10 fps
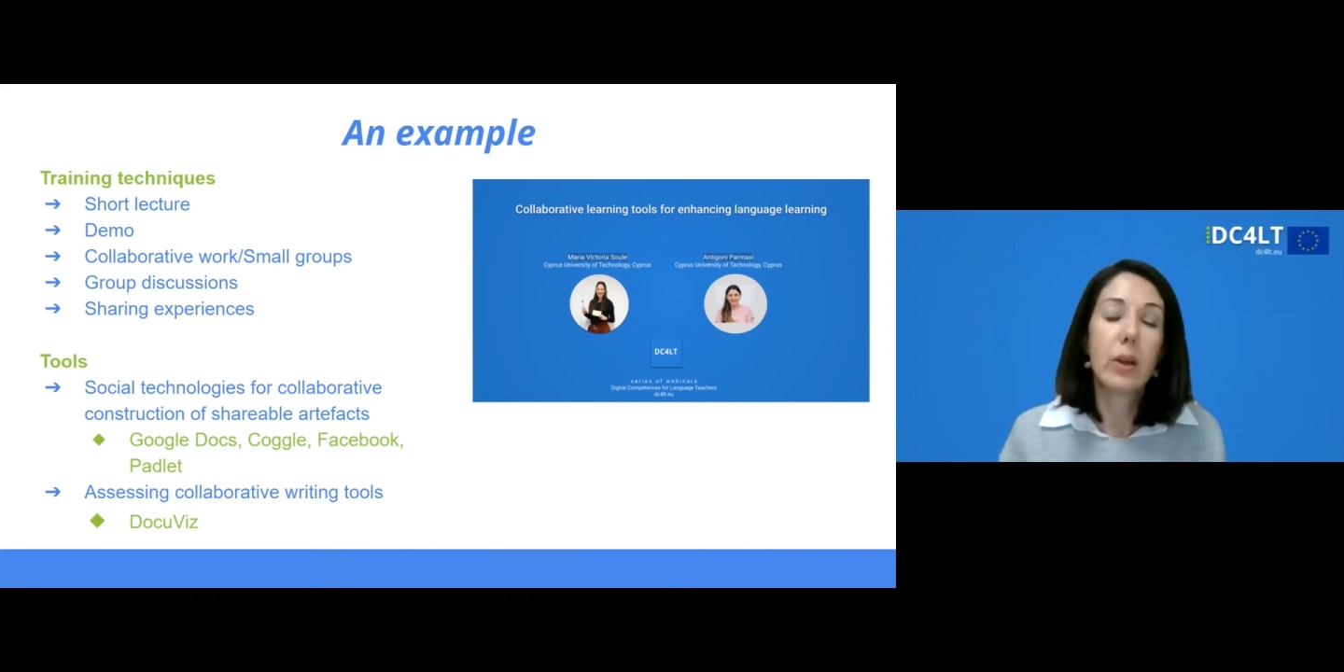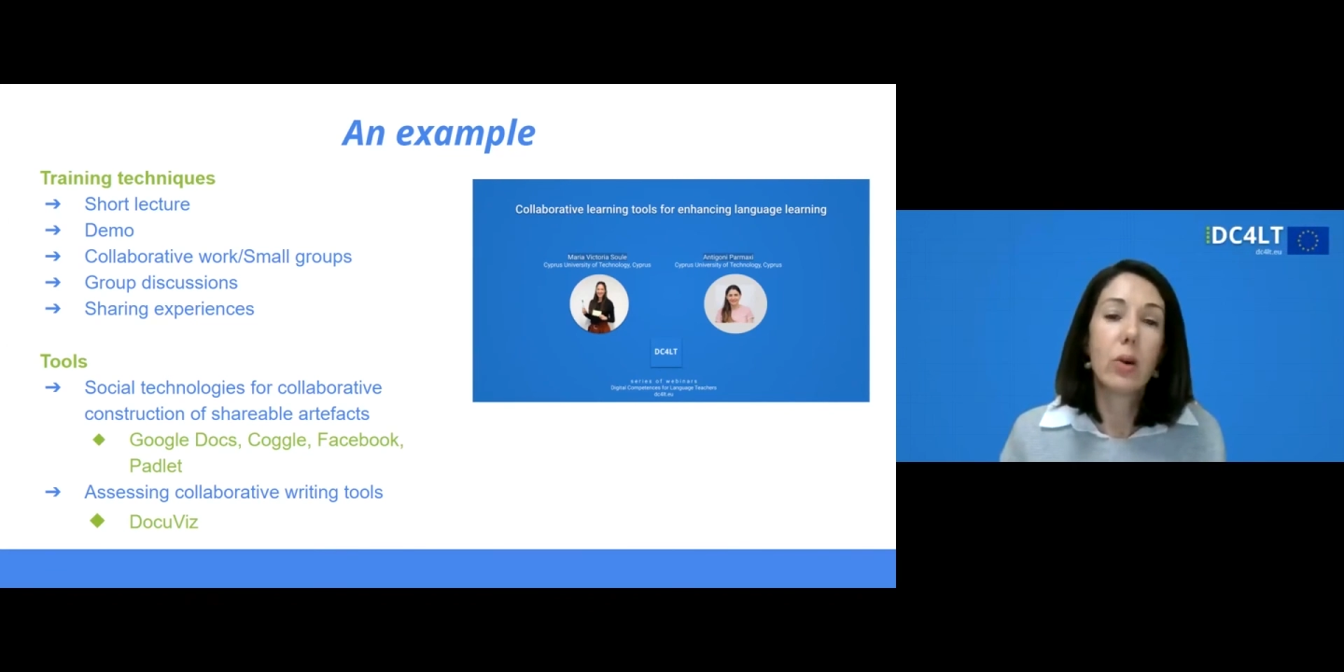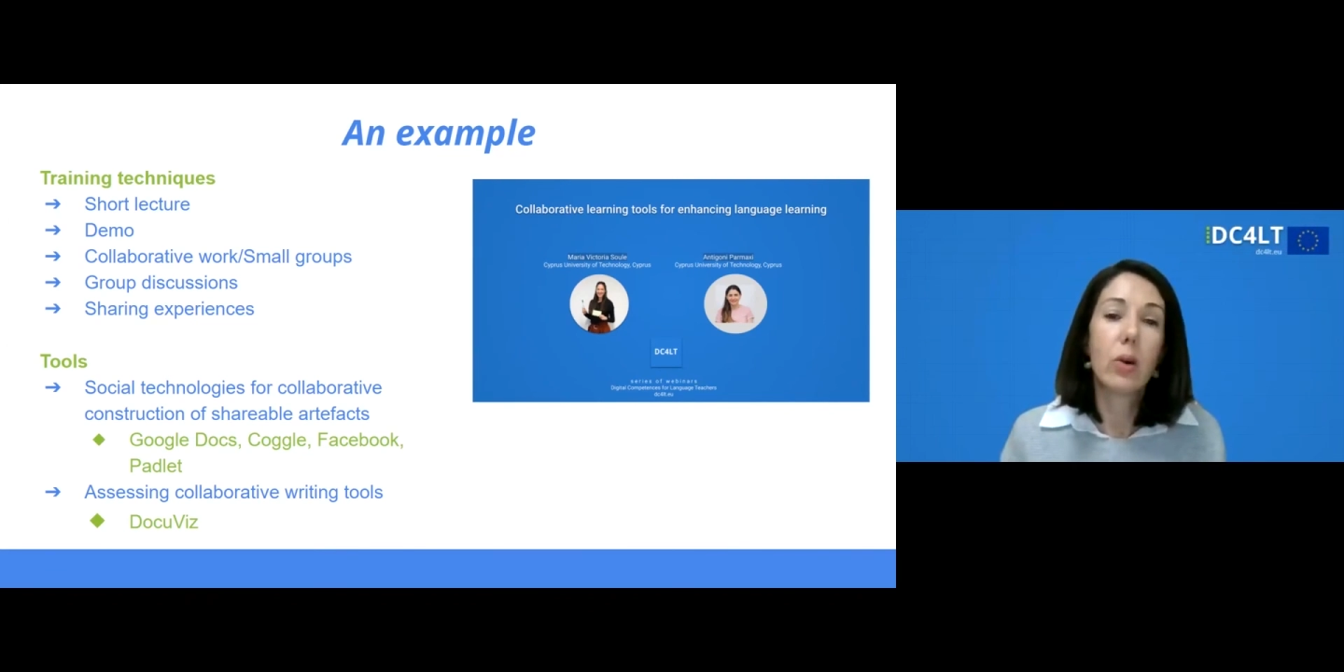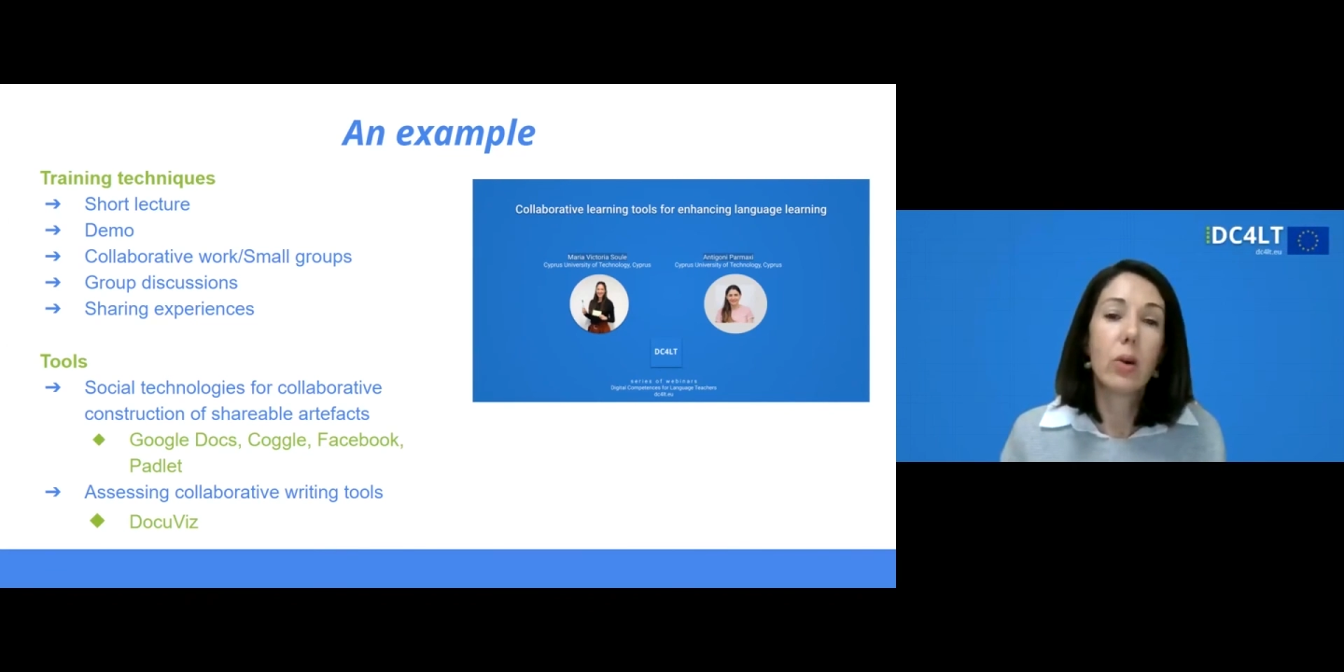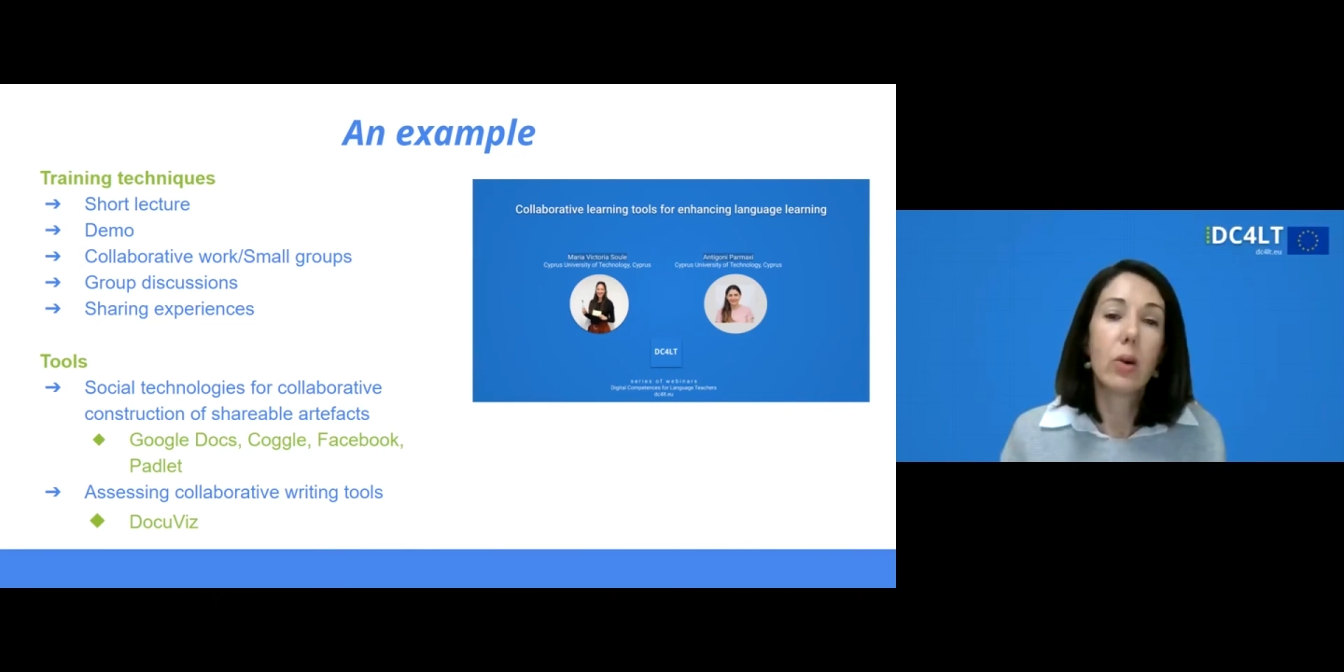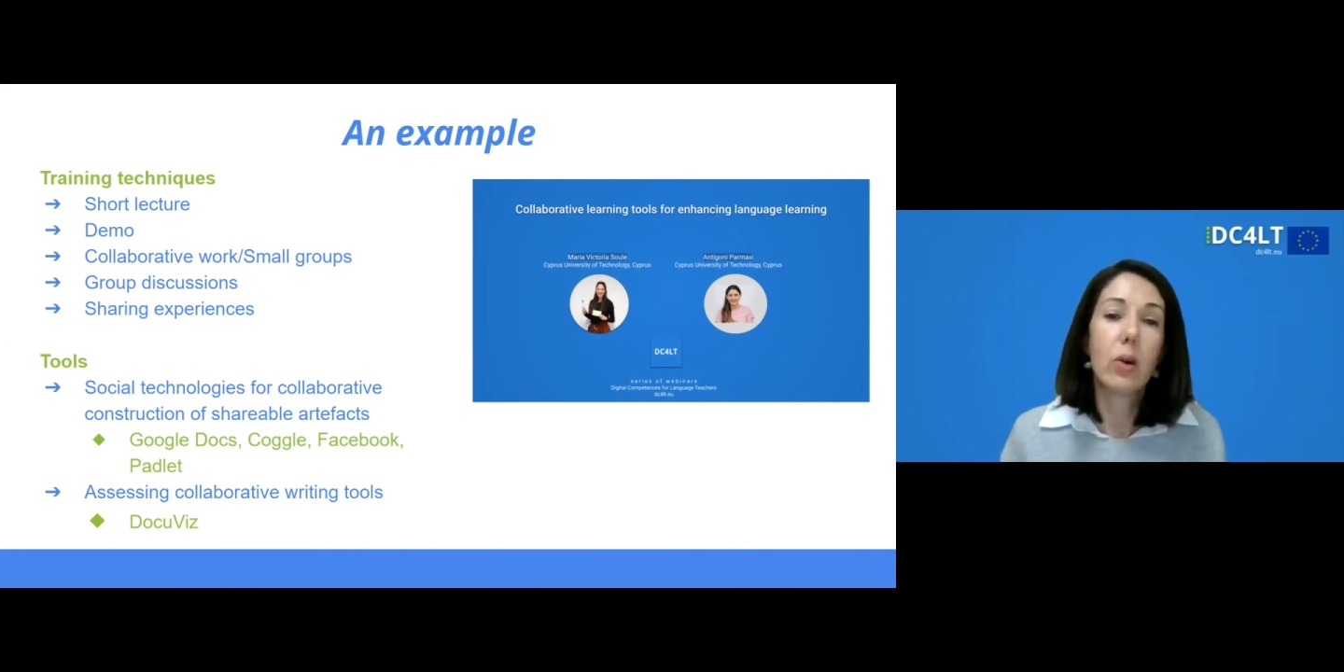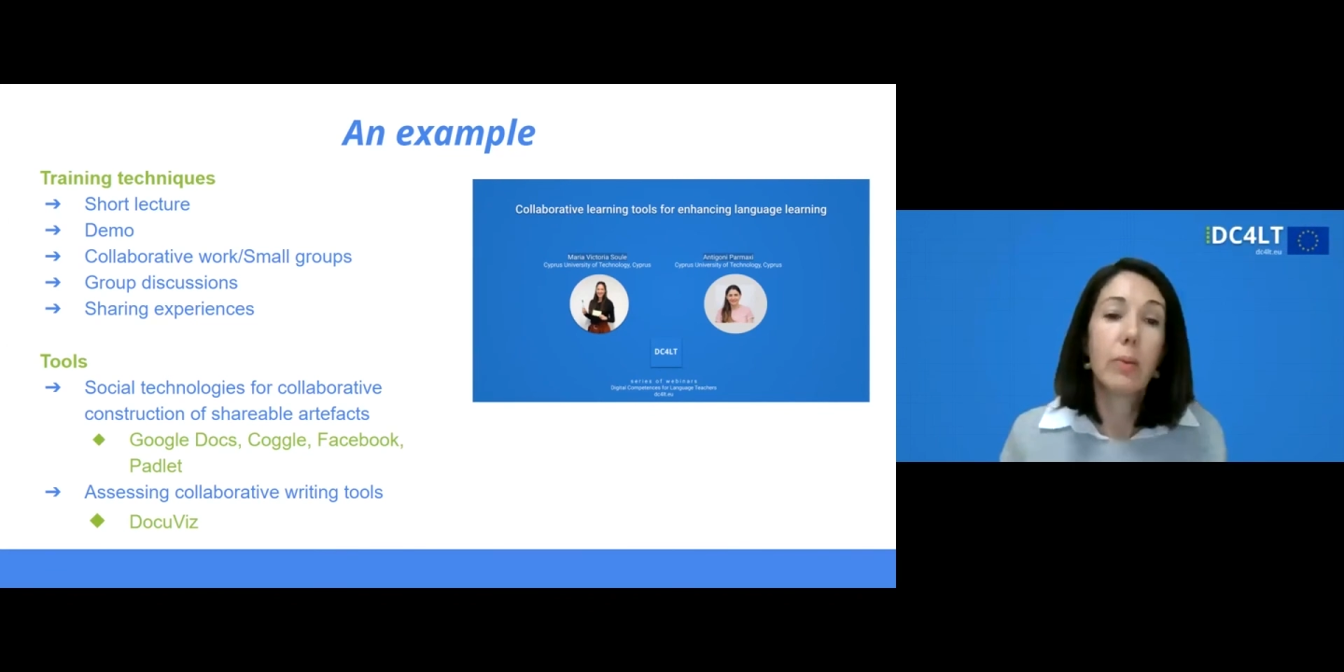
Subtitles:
obtain